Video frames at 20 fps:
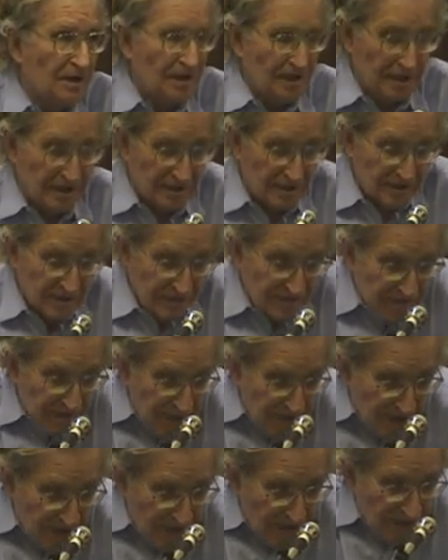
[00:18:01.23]

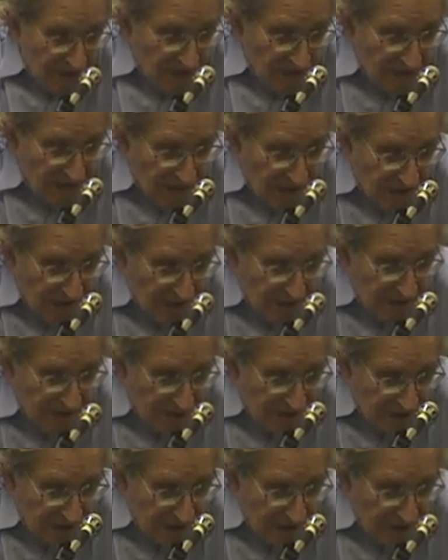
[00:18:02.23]
At
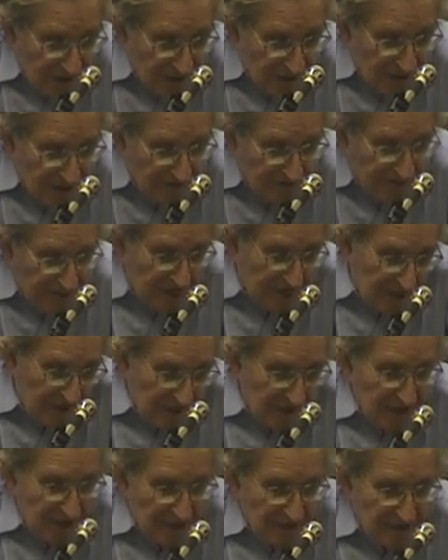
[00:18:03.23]
that time, the United
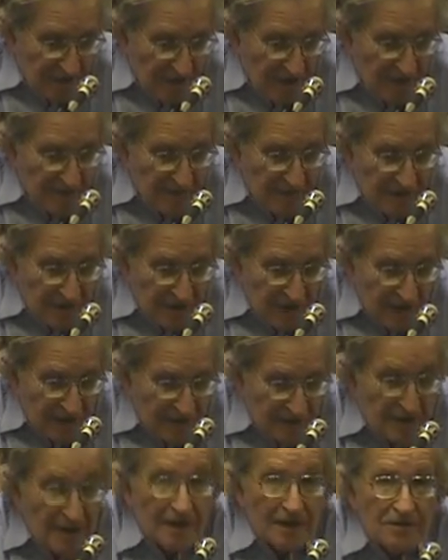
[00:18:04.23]
States was
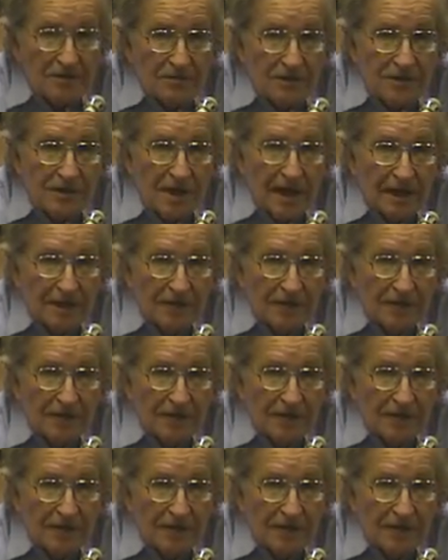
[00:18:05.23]
exercising the